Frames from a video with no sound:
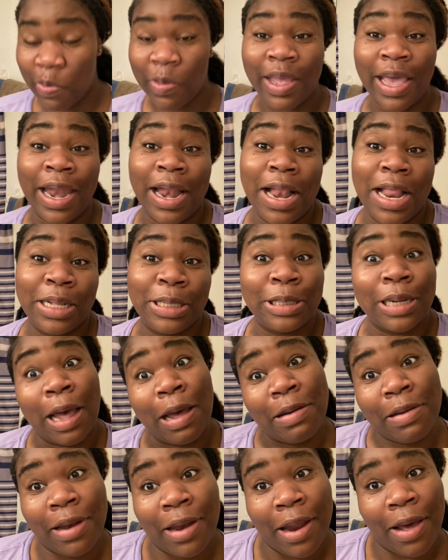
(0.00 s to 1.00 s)
Had to let
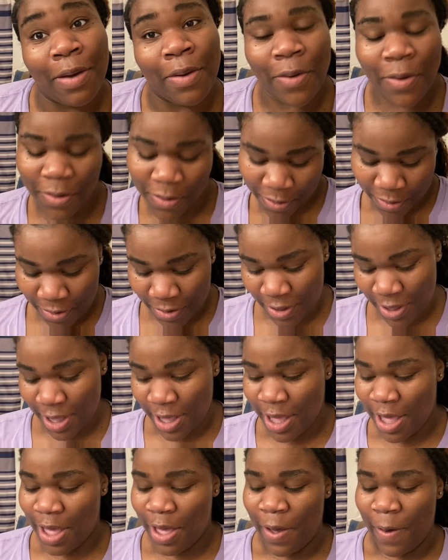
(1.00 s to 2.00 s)
y'all know.
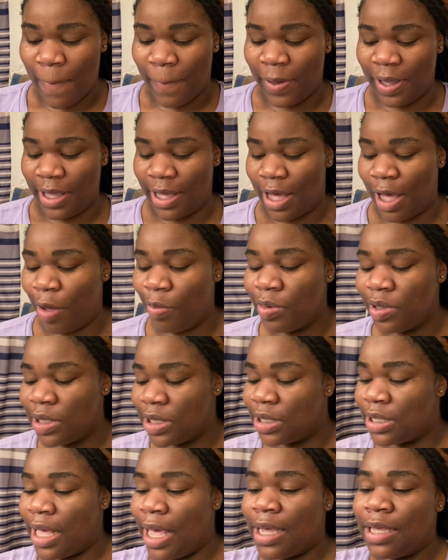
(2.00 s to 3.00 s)
But yeah, I'm
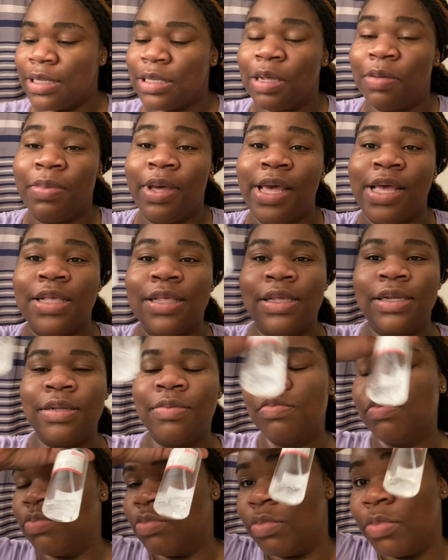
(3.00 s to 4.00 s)
just taking some
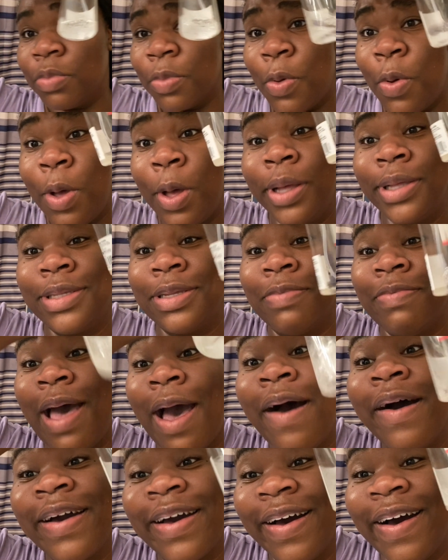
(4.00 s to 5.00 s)
some
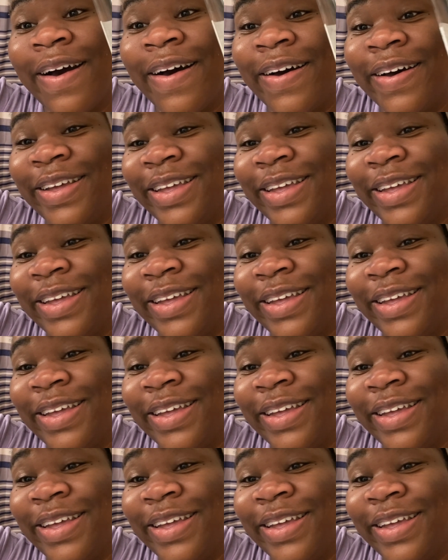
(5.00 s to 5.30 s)
alcohol,